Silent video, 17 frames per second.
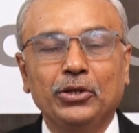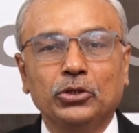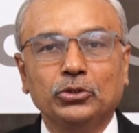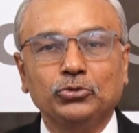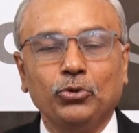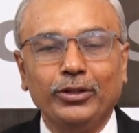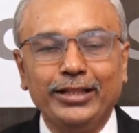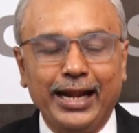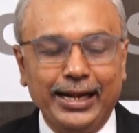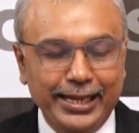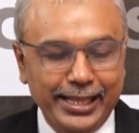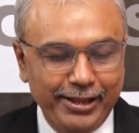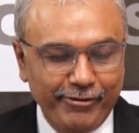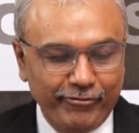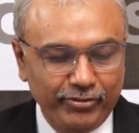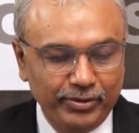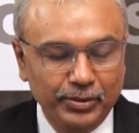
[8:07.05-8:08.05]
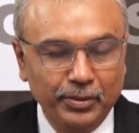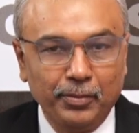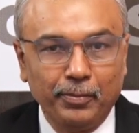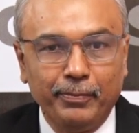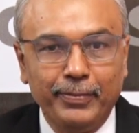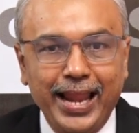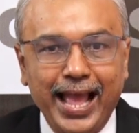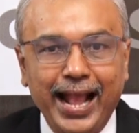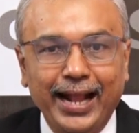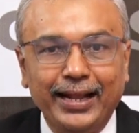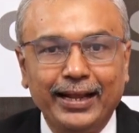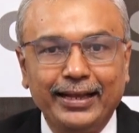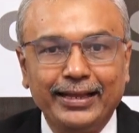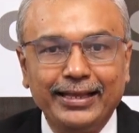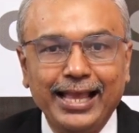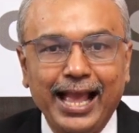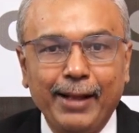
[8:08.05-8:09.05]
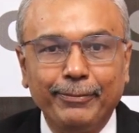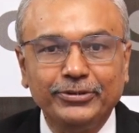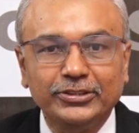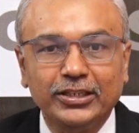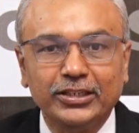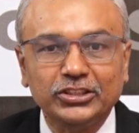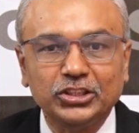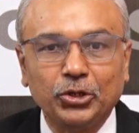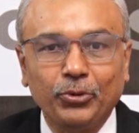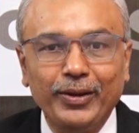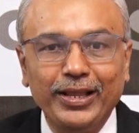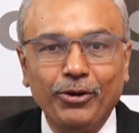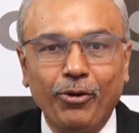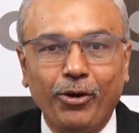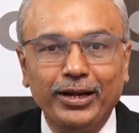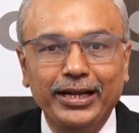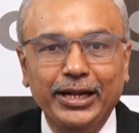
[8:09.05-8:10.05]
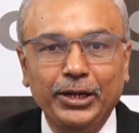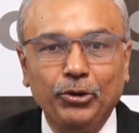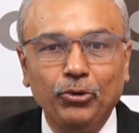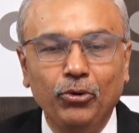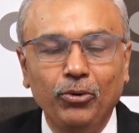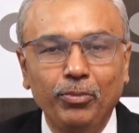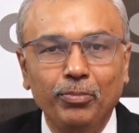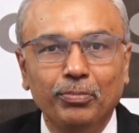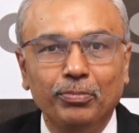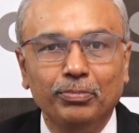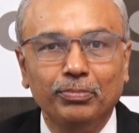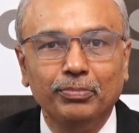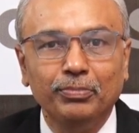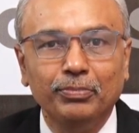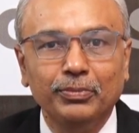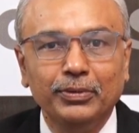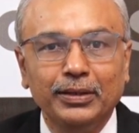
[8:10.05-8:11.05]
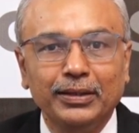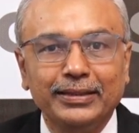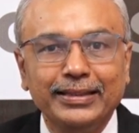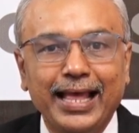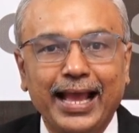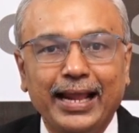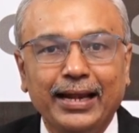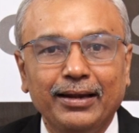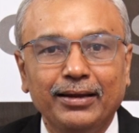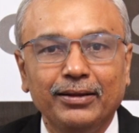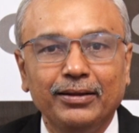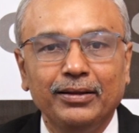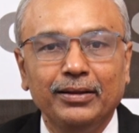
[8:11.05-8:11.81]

So that if black captures queen on e2, then